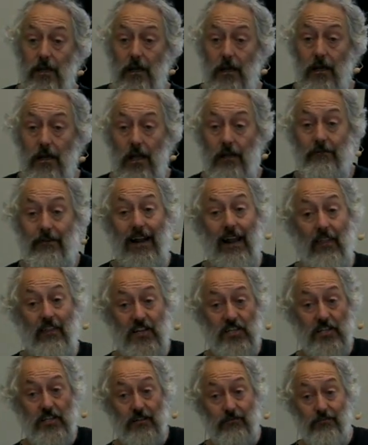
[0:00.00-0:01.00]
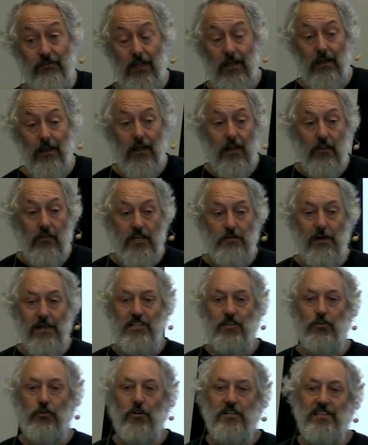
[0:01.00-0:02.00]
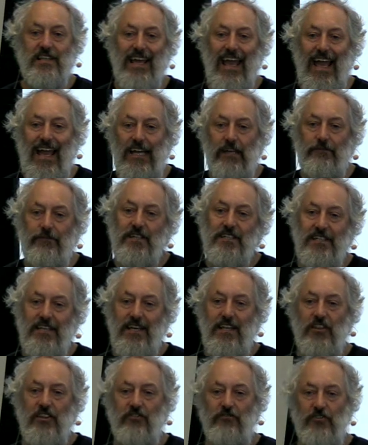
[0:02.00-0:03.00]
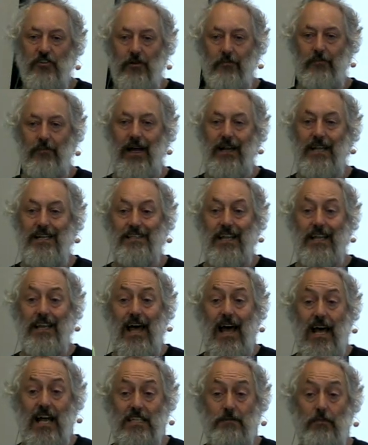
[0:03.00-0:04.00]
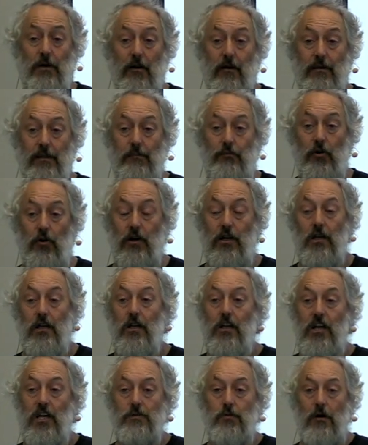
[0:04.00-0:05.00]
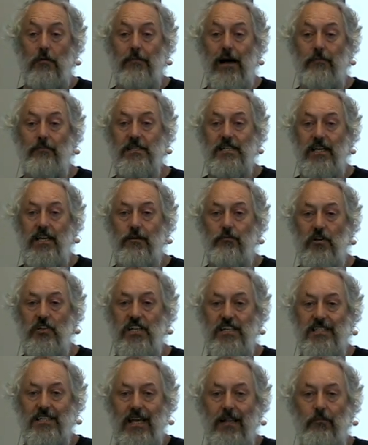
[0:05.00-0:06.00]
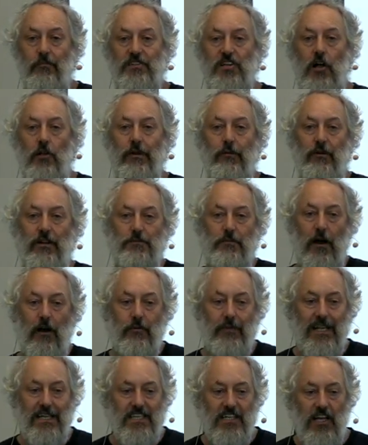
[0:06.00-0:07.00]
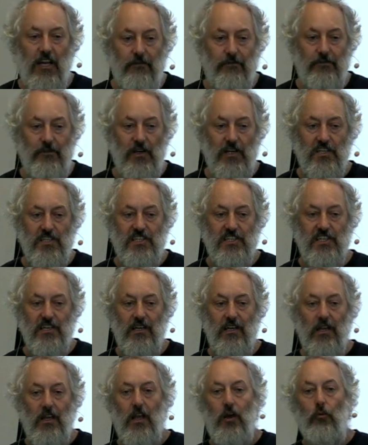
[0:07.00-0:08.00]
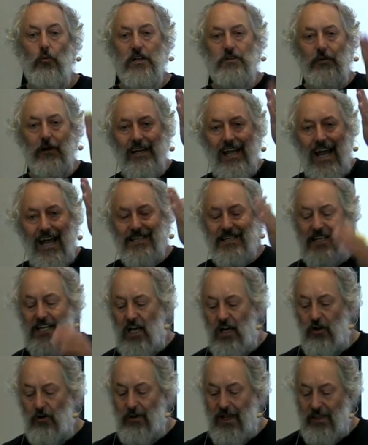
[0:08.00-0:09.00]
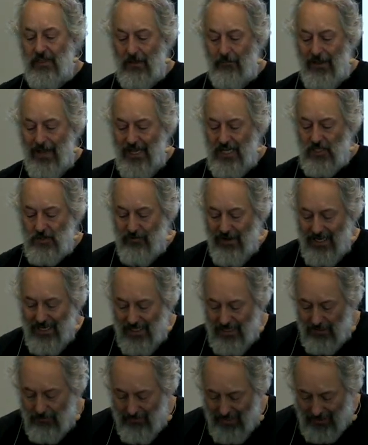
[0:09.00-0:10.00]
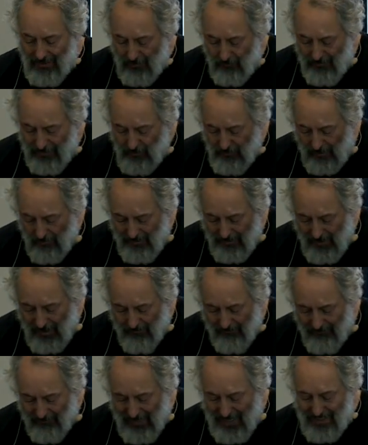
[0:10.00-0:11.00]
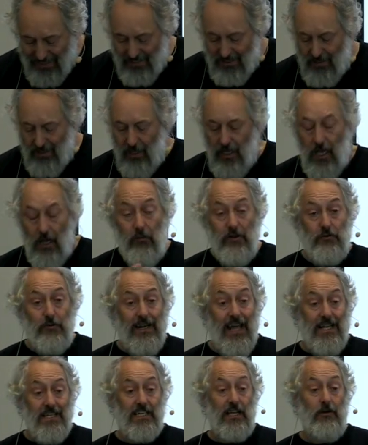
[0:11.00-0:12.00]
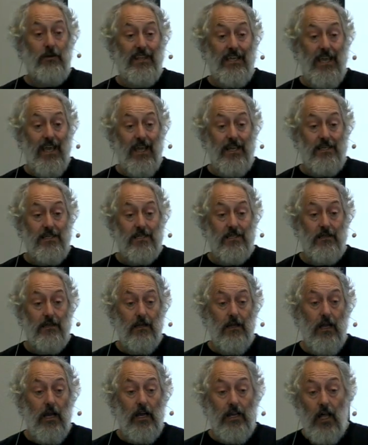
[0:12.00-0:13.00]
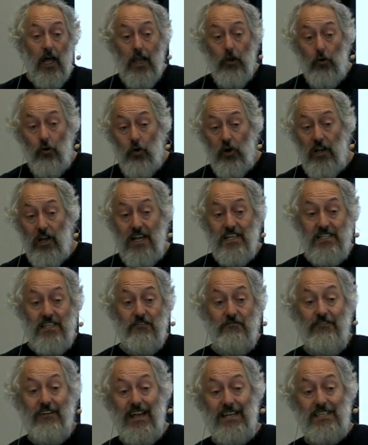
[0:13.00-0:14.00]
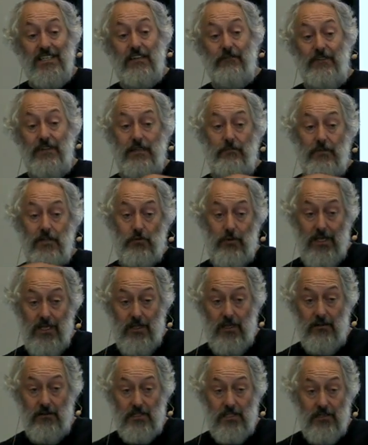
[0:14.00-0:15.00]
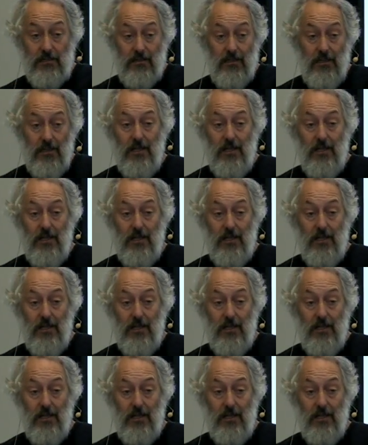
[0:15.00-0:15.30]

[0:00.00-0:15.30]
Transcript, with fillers: Yep. In fact, another two. This one's called The Elephant in the Room, and it's the last poem in the book. Because what Mum did was she told me which poem needed to go first, which one had to go at the page break in the middle when you open it up flat, and which one had to go at the end. And I organised the vest to fit in between those.